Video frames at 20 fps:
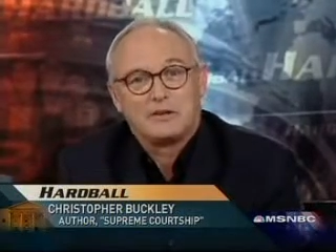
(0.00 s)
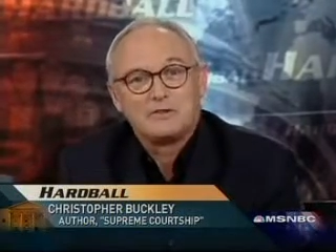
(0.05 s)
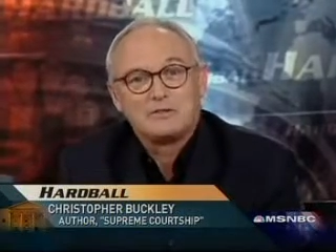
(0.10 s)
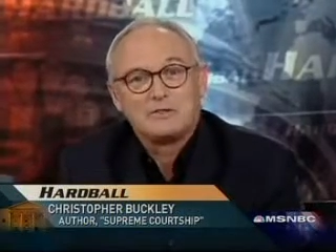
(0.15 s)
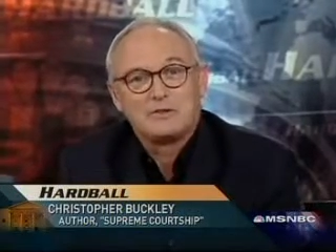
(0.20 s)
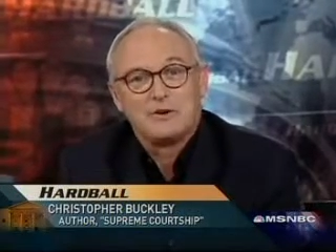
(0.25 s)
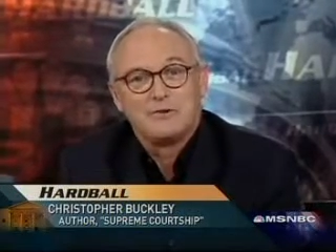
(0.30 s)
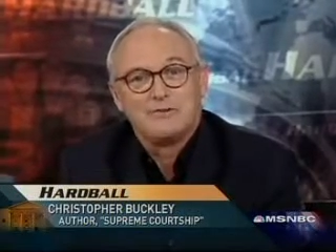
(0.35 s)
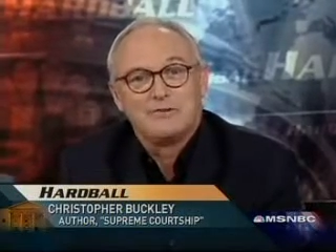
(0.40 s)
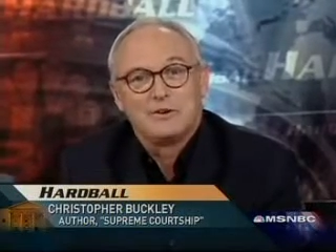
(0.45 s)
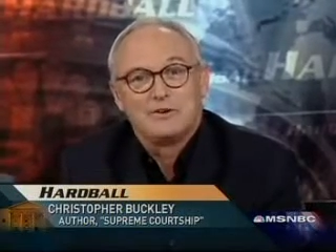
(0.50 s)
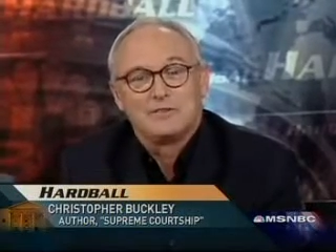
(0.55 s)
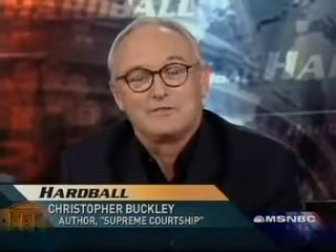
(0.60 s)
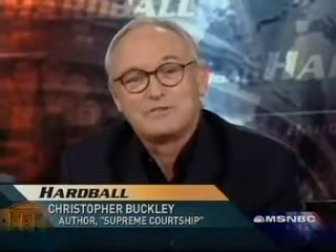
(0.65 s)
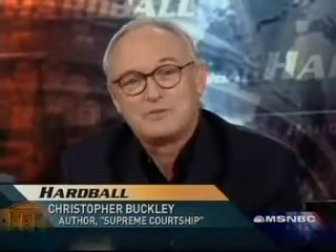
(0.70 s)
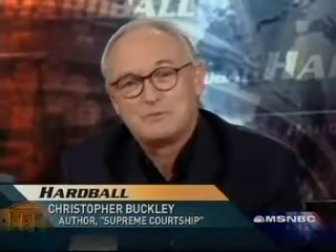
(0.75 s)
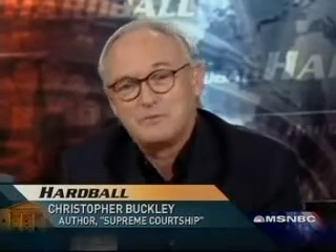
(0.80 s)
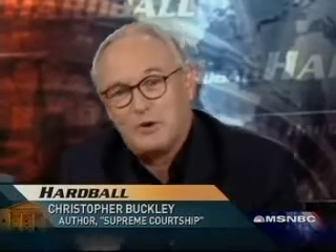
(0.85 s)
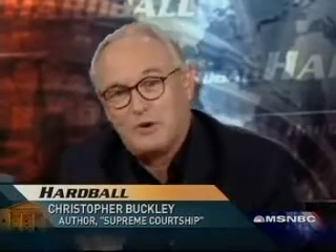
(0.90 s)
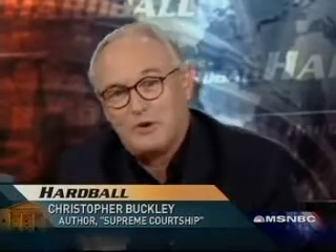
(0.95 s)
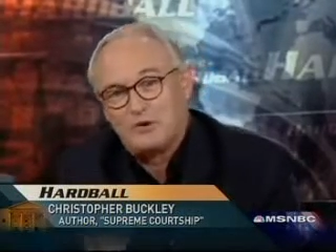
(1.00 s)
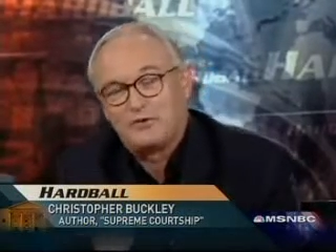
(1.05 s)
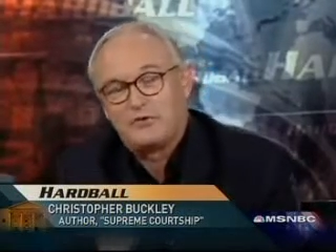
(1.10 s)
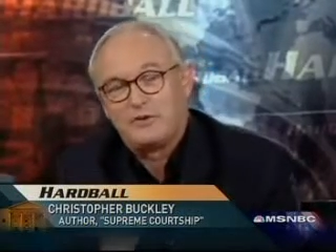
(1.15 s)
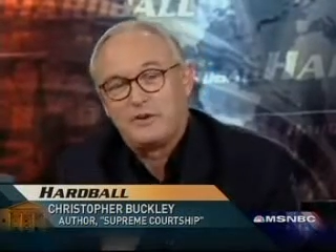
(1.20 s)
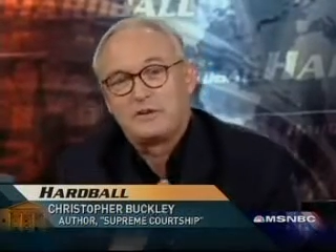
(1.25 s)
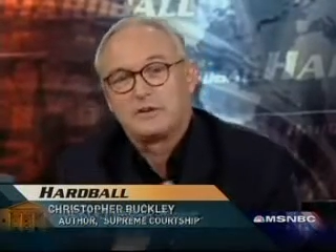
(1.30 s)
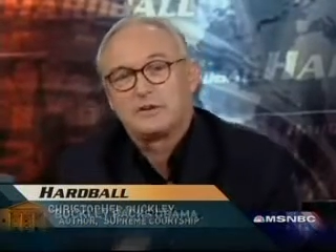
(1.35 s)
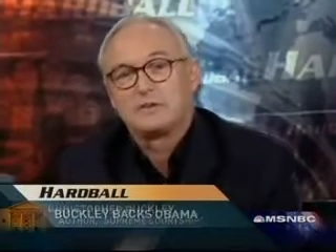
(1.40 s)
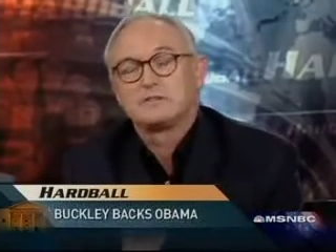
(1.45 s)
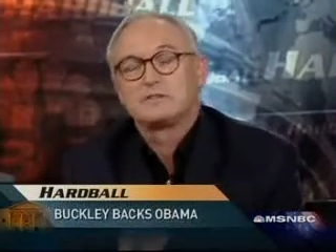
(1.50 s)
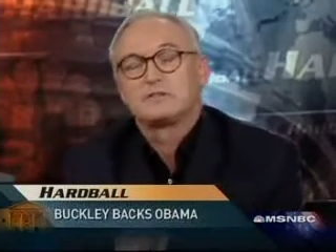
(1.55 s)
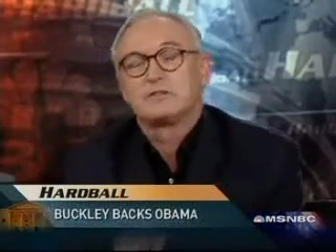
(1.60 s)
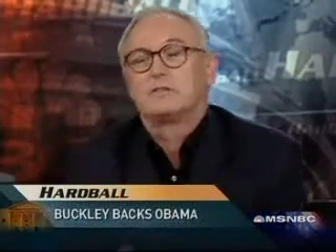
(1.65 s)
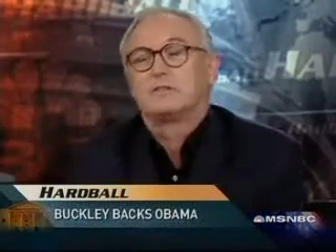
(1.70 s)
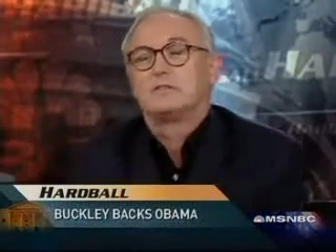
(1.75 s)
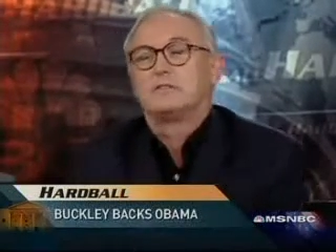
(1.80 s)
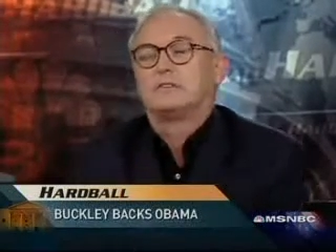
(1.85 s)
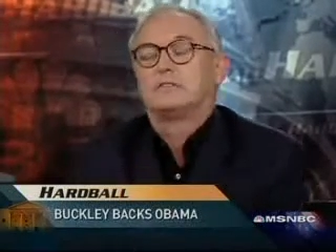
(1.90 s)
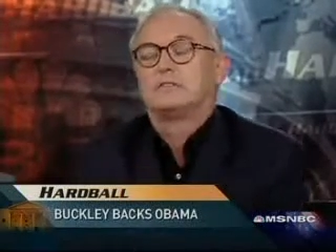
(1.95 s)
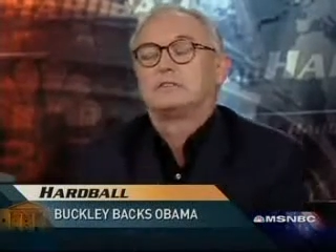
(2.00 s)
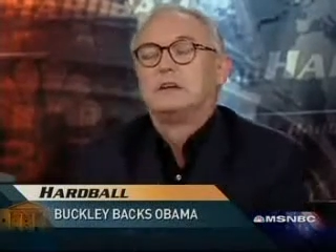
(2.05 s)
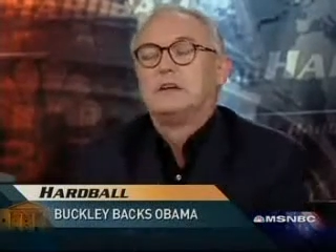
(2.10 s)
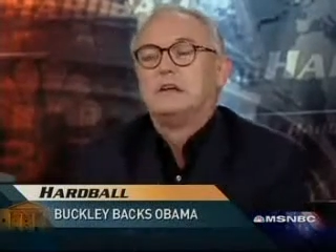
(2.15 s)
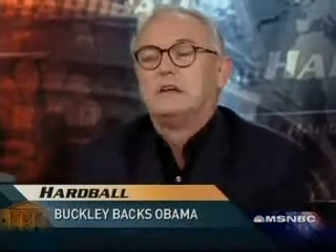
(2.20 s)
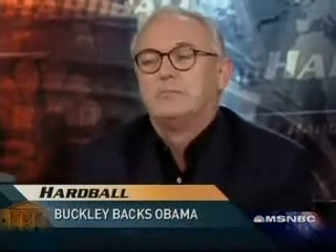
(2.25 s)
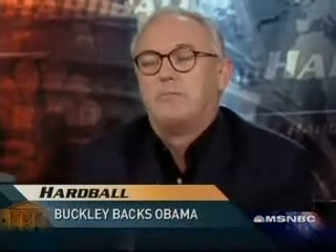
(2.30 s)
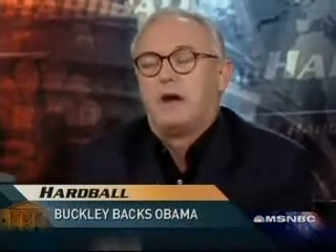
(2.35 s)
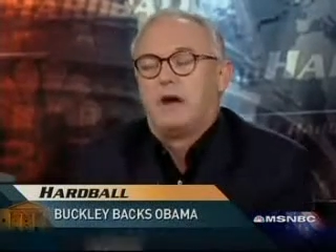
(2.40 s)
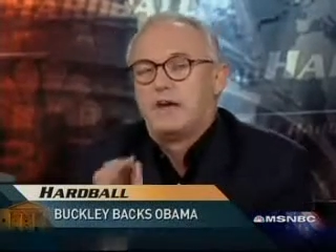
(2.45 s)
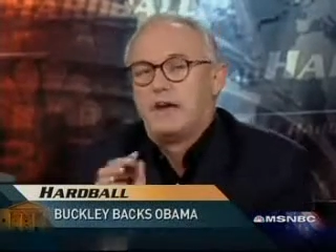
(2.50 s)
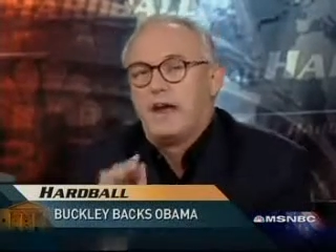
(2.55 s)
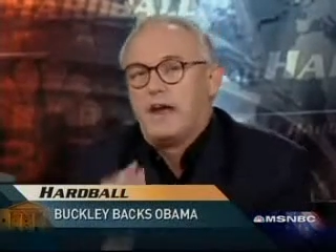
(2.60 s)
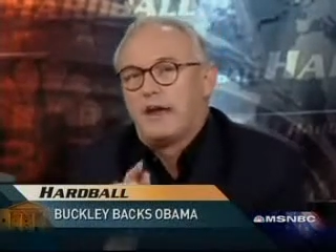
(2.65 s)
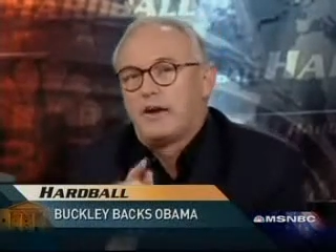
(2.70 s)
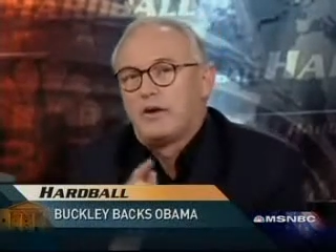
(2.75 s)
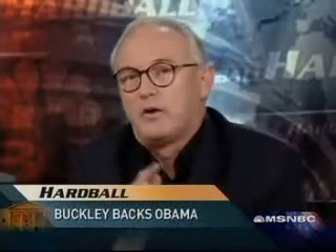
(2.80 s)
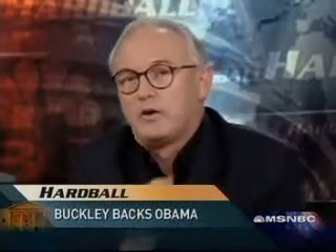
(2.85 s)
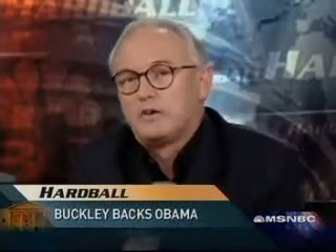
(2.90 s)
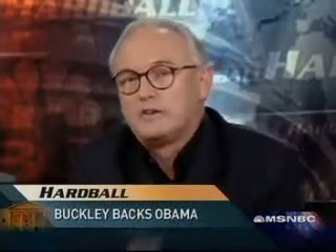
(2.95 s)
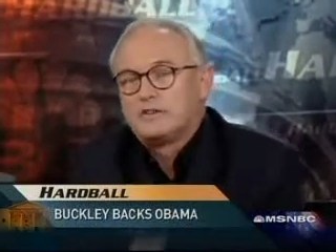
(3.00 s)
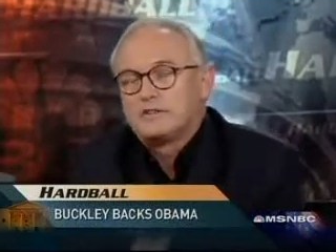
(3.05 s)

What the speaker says: conservative, small c conservative. My dad